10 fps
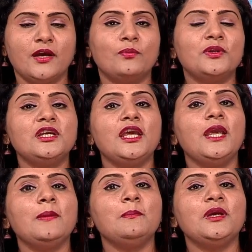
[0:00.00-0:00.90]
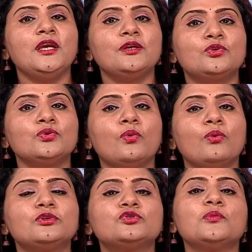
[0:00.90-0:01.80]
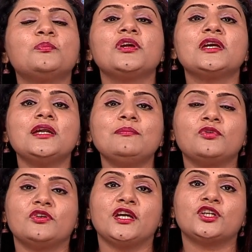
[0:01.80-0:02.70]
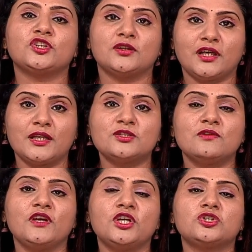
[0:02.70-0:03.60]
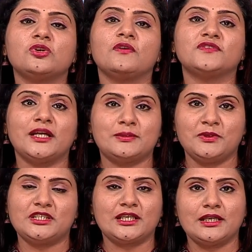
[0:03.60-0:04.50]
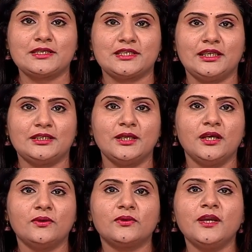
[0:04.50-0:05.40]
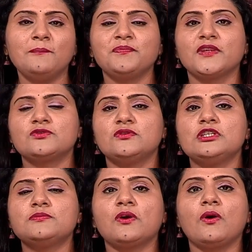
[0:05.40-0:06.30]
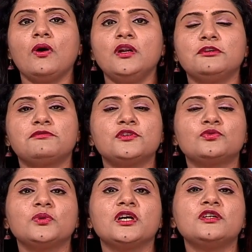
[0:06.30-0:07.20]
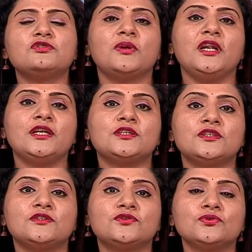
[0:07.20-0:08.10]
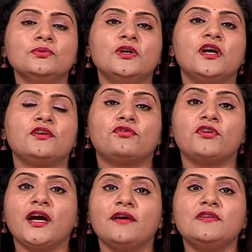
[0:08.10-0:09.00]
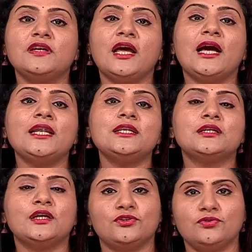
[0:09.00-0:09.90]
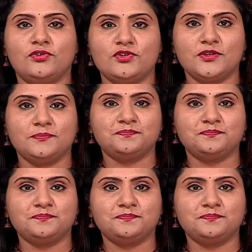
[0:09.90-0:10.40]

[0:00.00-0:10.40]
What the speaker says: with the aim being to also bring in protection, conservation of that particular site. Okay. So, these were all different words related to travel and tourism.